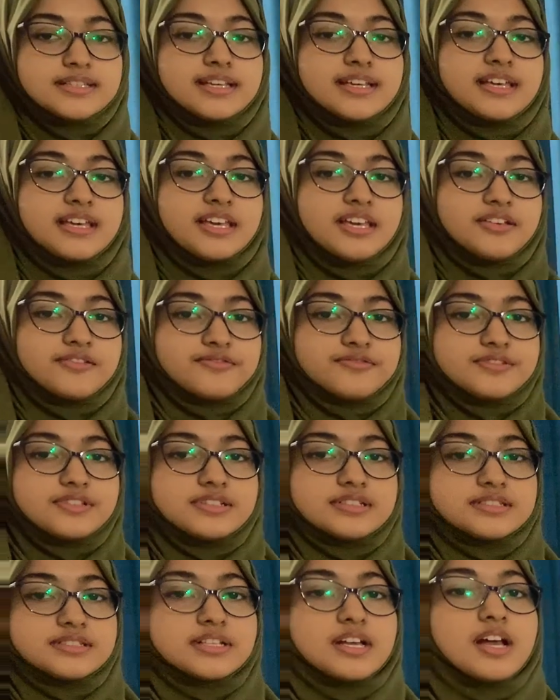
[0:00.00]
they give
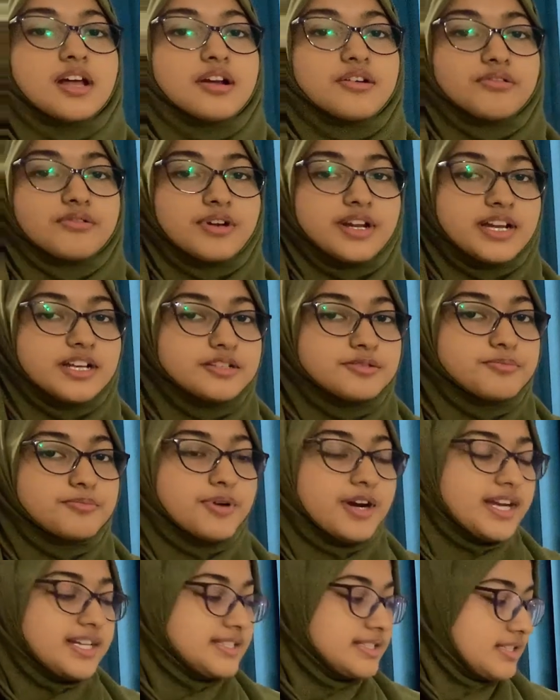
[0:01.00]
this red
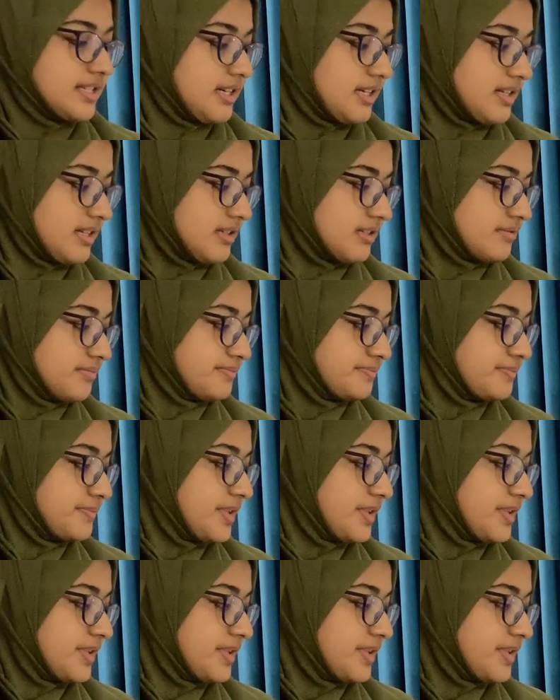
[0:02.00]
bright color.